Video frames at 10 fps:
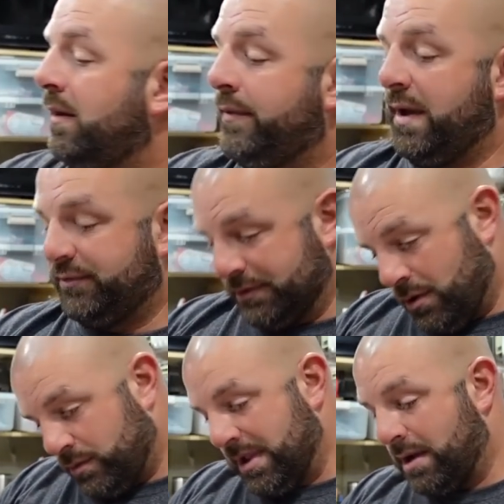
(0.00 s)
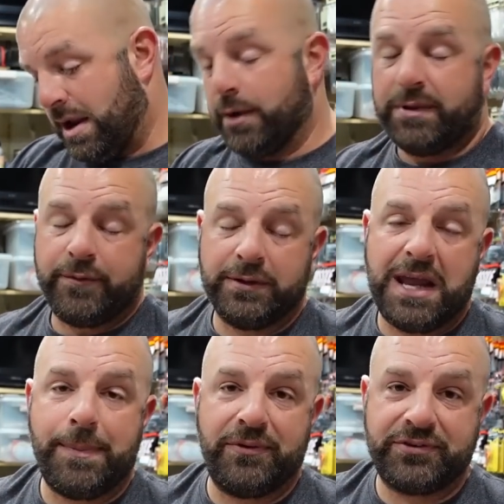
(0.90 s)
These are cool now. Now I'll definitely
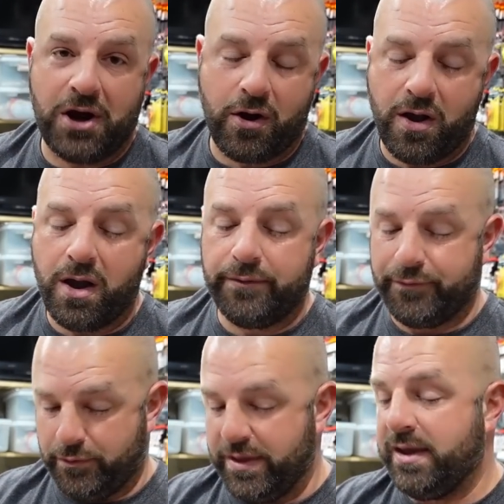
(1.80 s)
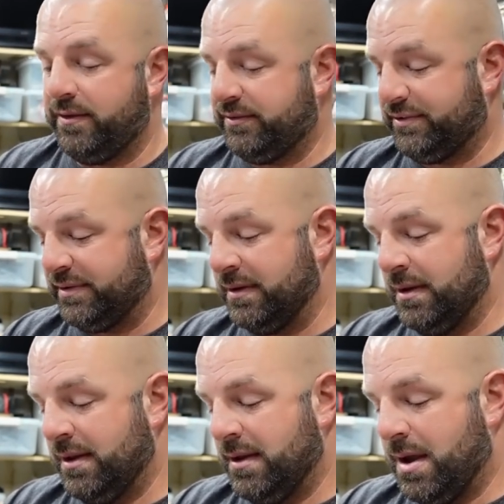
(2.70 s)
keep the skirt on for these.
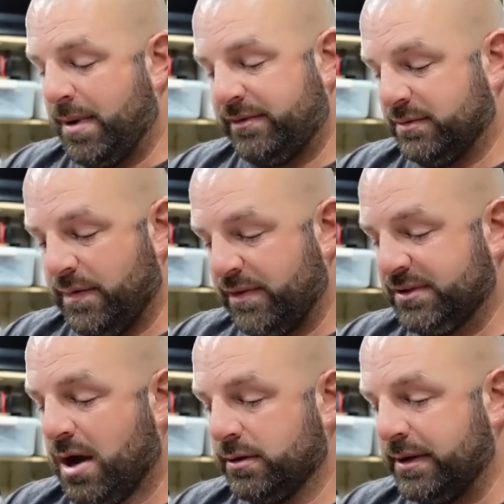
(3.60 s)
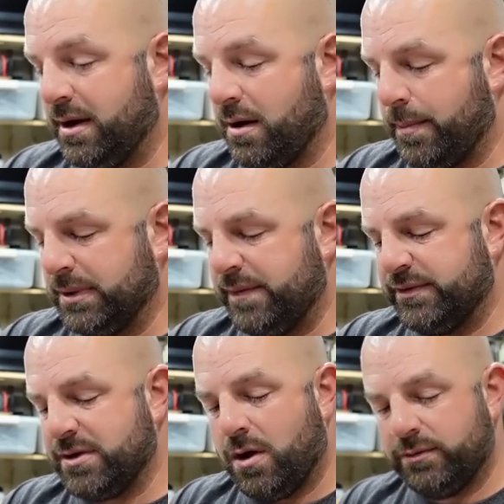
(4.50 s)
I just love this color here. I believe
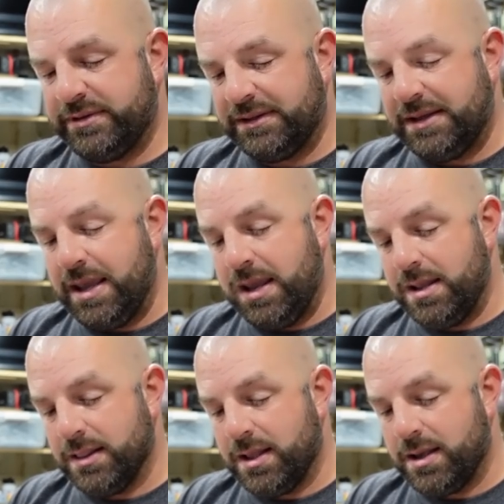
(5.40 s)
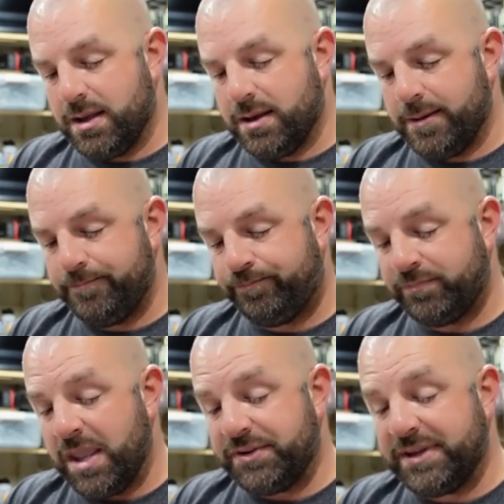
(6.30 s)
it's called Tequila
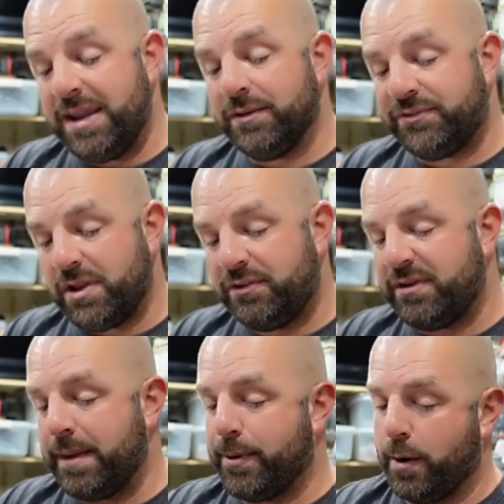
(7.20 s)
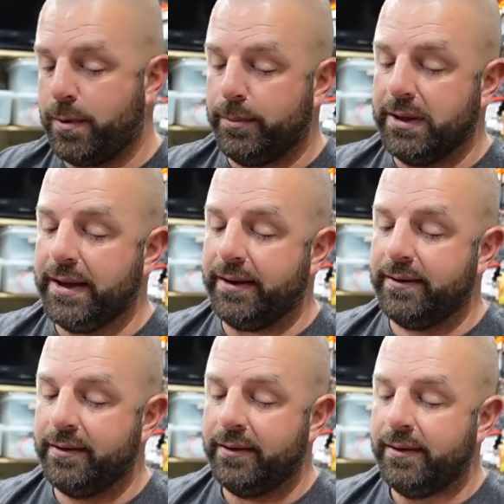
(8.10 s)
Sunset Purple Blade.